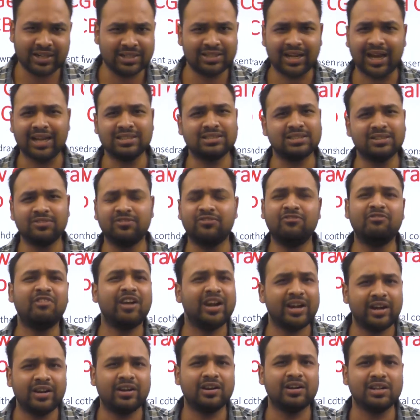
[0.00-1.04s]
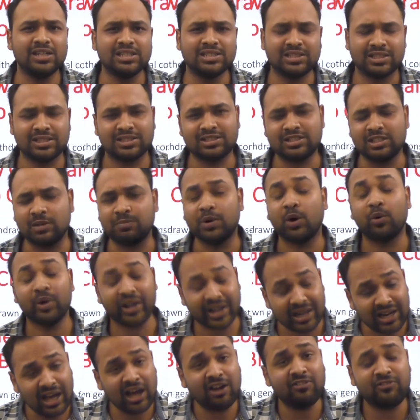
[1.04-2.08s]
It has a federal system. Now,
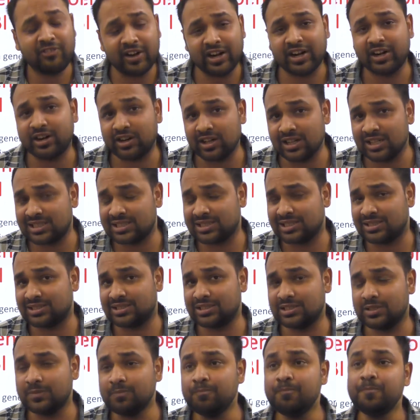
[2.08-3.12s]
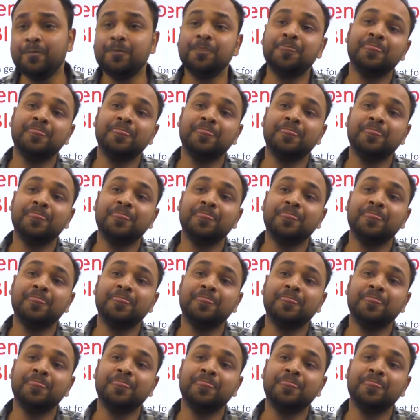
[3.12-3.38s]
in our federal system,